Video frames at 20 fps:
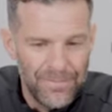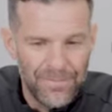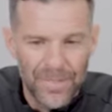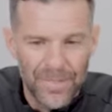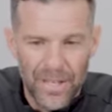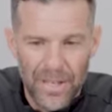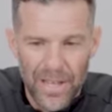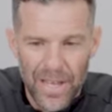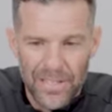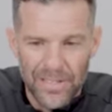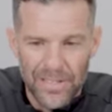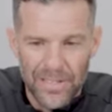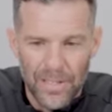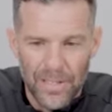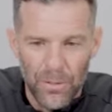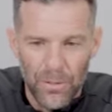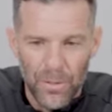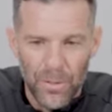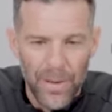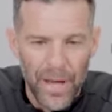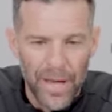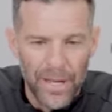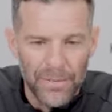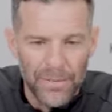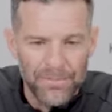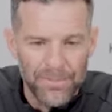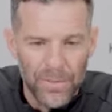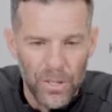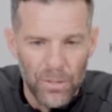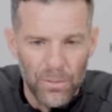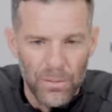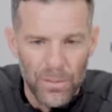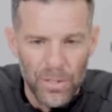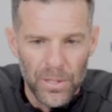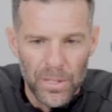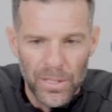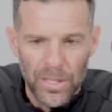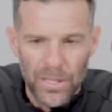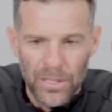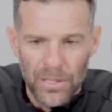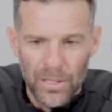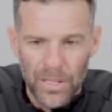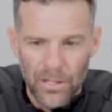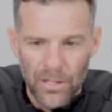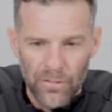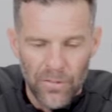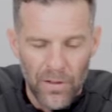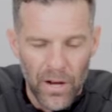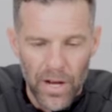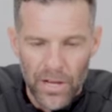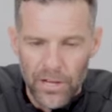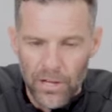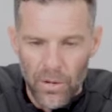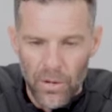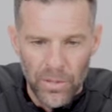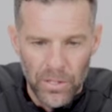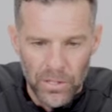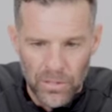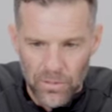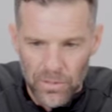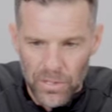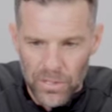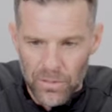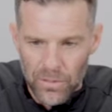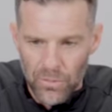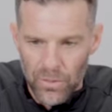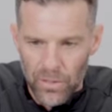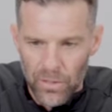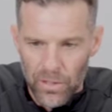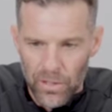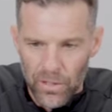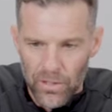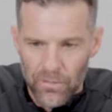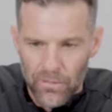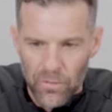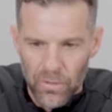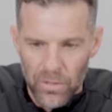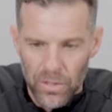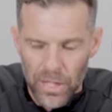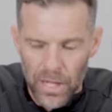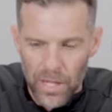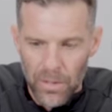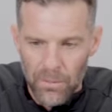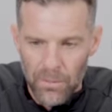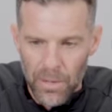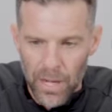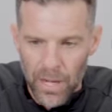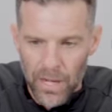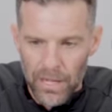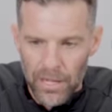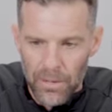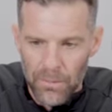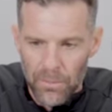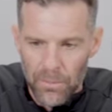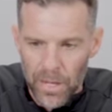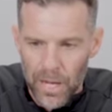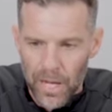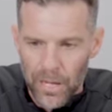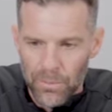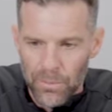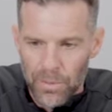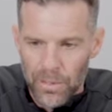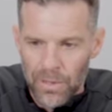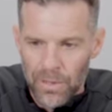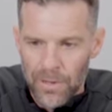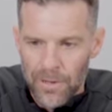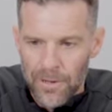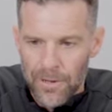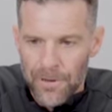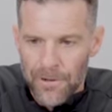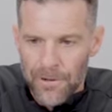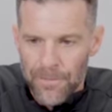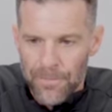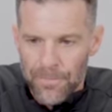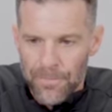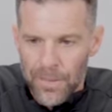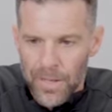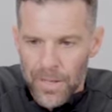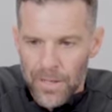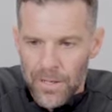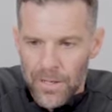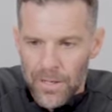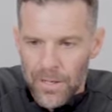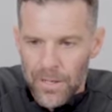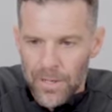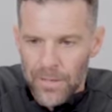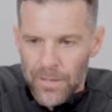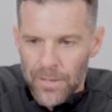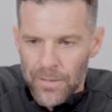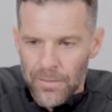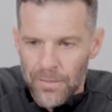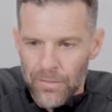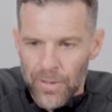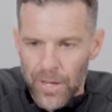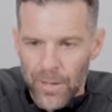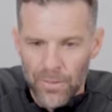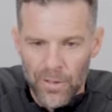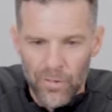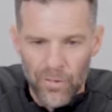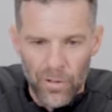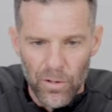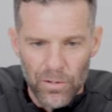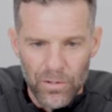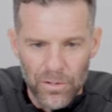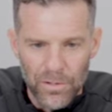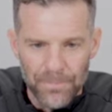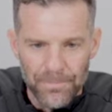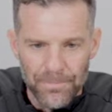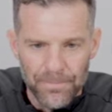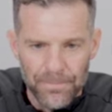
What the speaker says: He'll be back. He's fine, no injuries, and we're looking forward to getting him back, but family first.